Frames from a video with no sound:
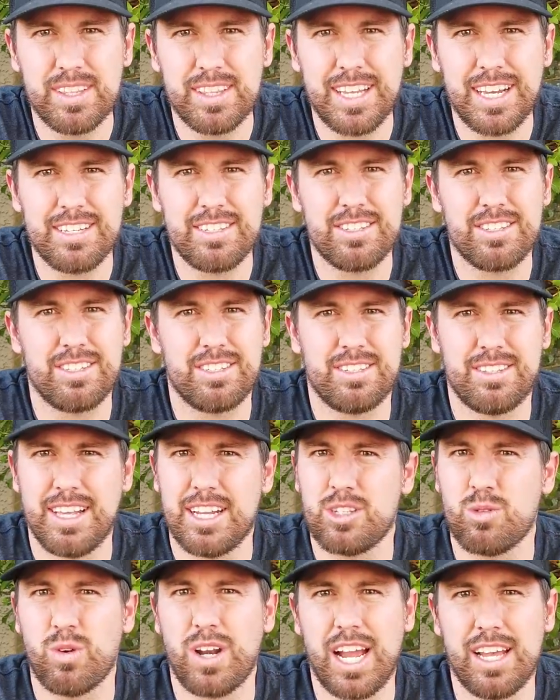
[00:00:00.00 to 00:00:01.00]
That's
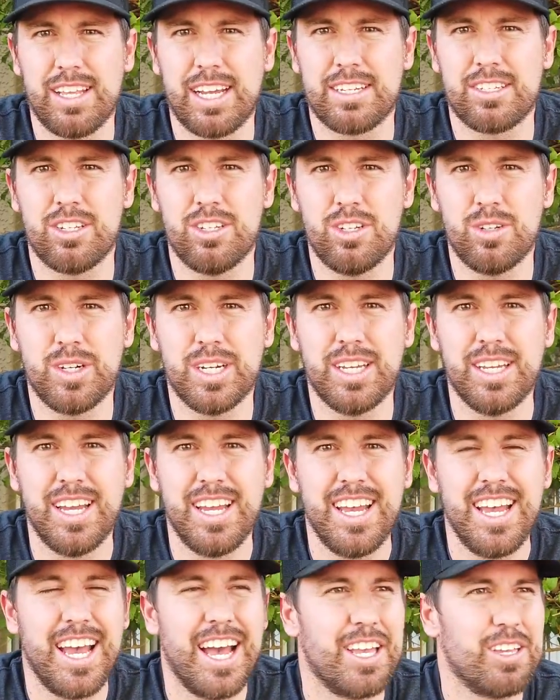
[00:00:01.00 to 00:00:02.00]
when I like to do it.
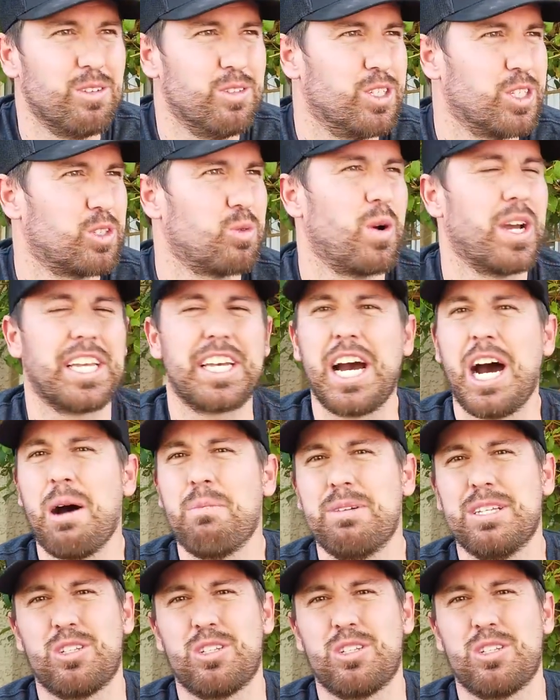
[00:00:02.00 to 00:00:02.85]
You just wake up,